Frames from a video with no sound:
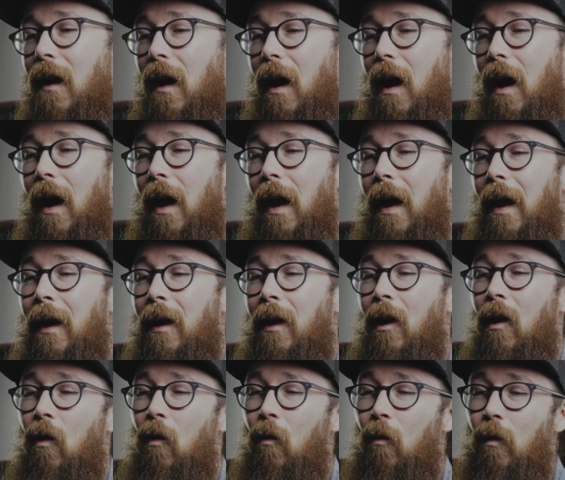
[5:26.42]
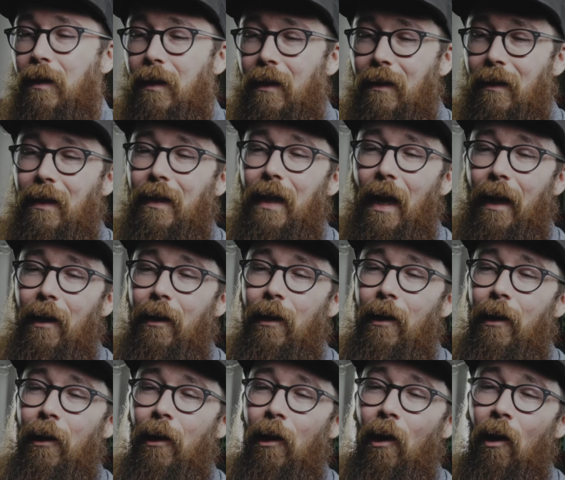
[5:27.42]
I was in second
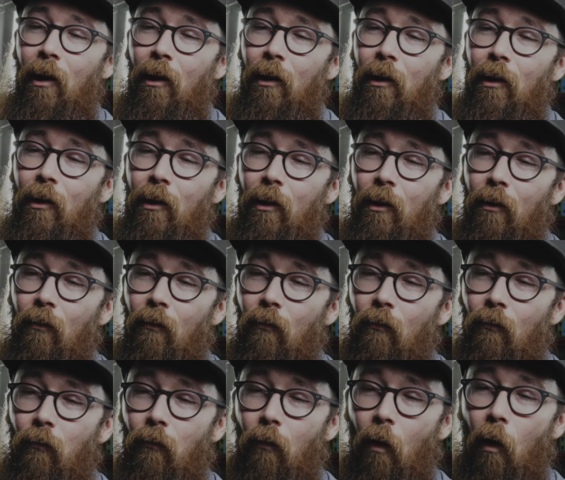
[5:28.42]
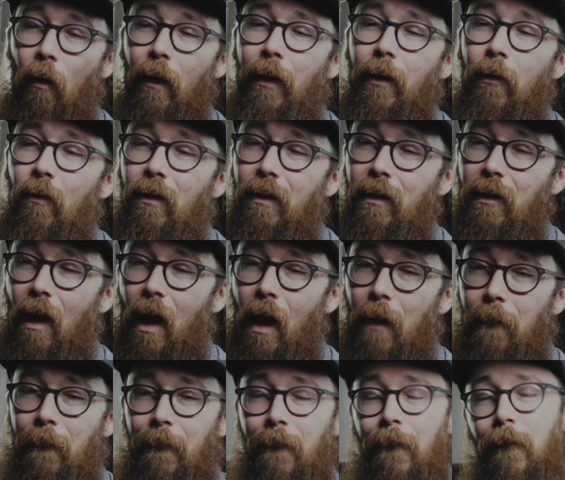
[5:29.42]
gear, rolling to a
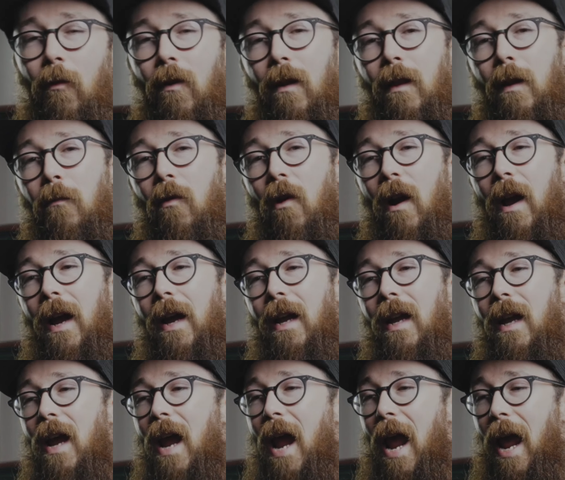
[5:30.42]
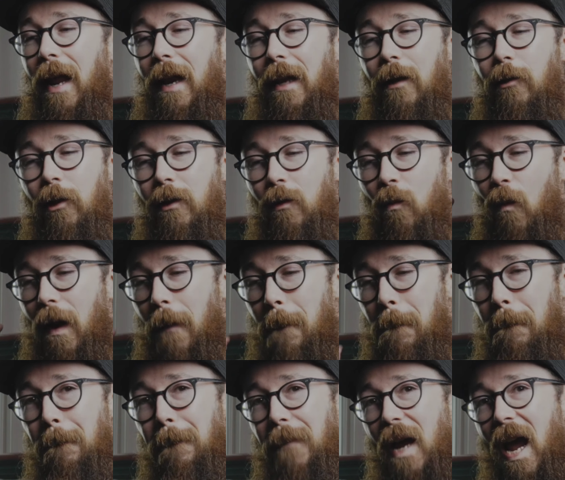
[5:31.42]
stop, foot on the brake, and it just
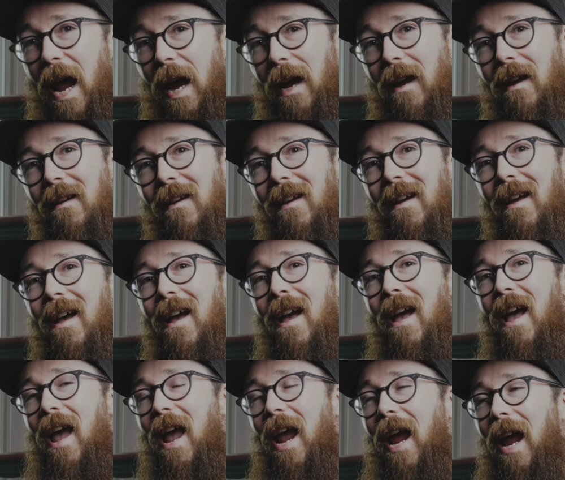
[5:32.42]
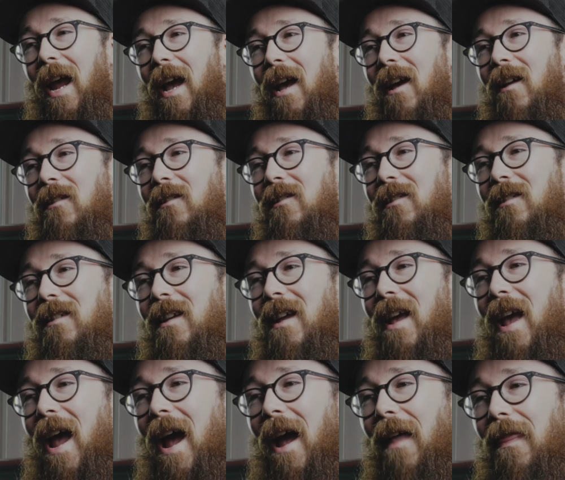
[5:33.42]
went bang. And
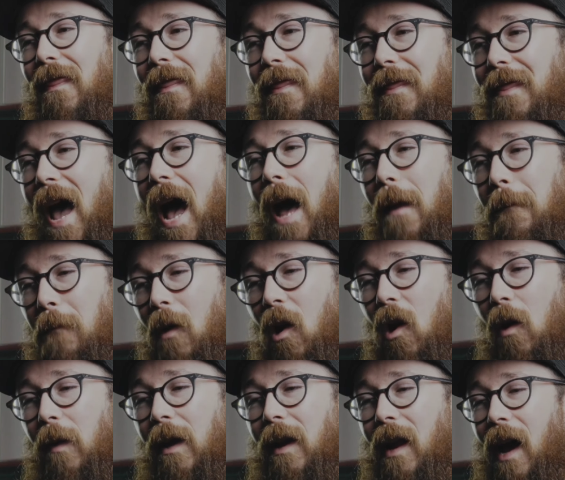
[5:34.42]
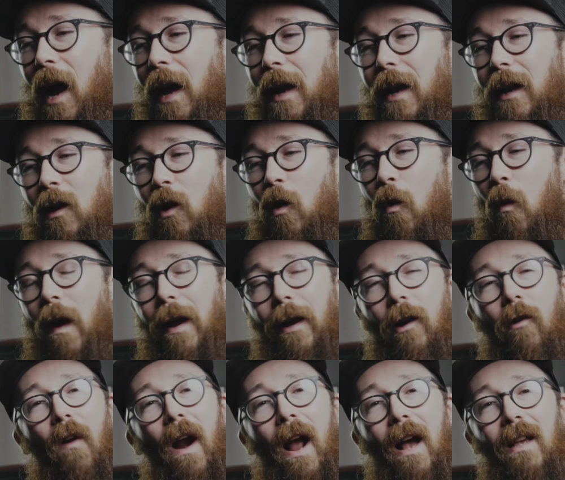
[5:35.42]
at that moment, I didn't quite
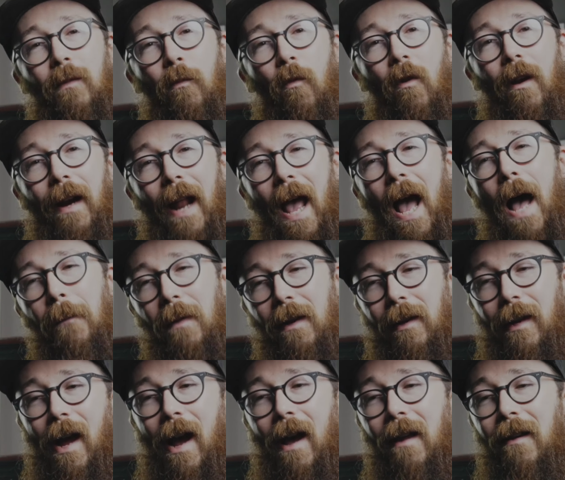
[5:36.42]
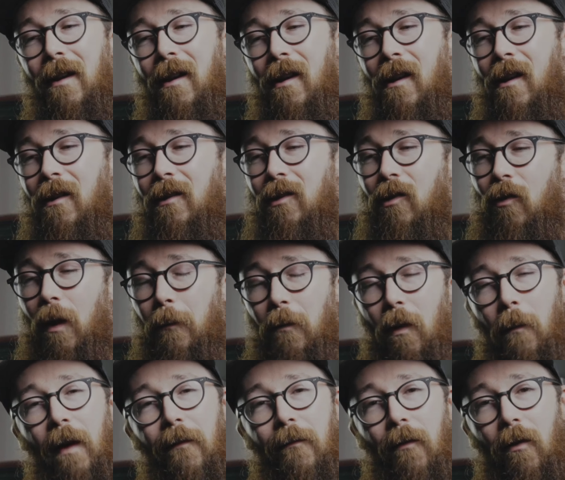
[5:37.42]
grasp what had happened yet. So I put
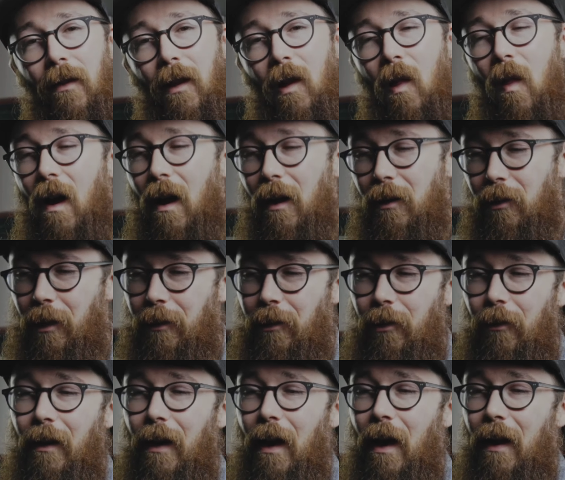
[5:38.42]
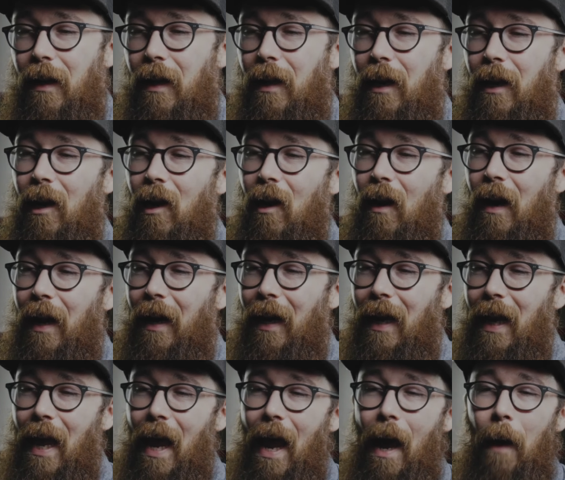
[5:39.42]
my foot on the clutch, I took it out of gear, it
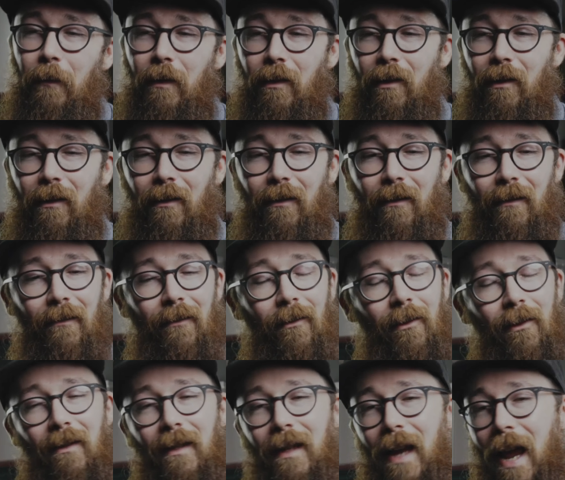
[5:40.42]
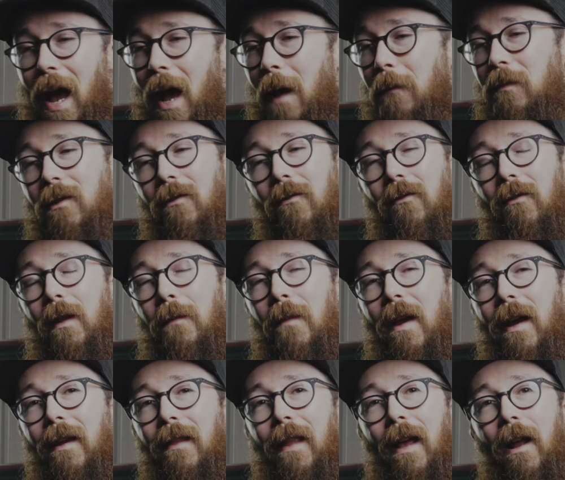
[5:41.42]
kept just absolutely
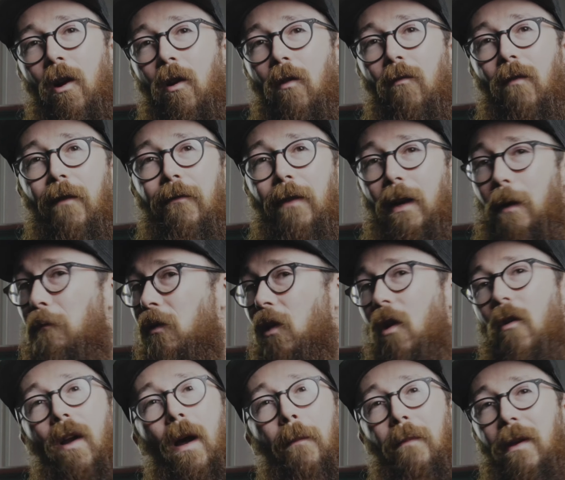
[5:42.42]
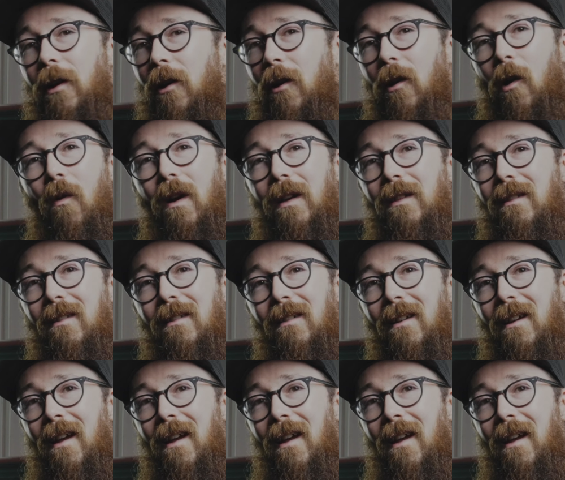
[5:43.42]
making that horrific blown up gear noise.